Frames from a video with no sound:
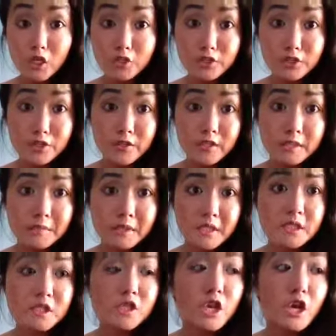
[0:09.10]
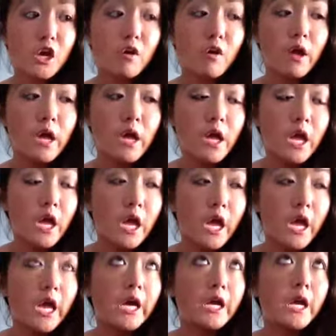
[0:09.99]
2 Christmases ago.
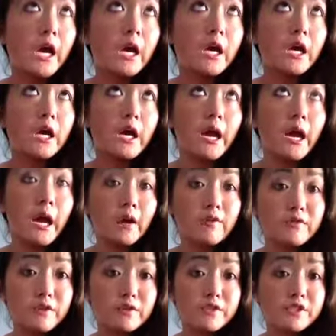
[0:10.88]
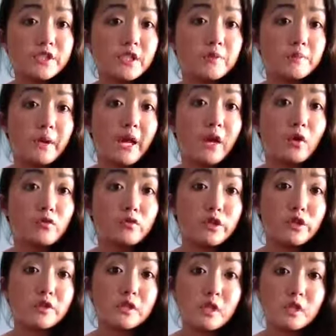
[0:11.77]
And I have used it, but I
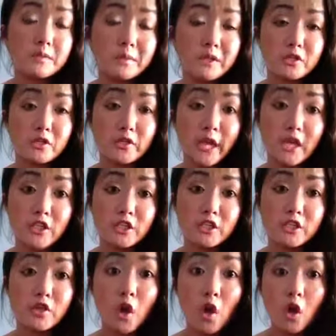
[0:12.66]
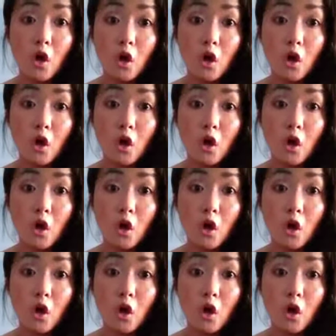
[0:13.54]
only use it on special occasions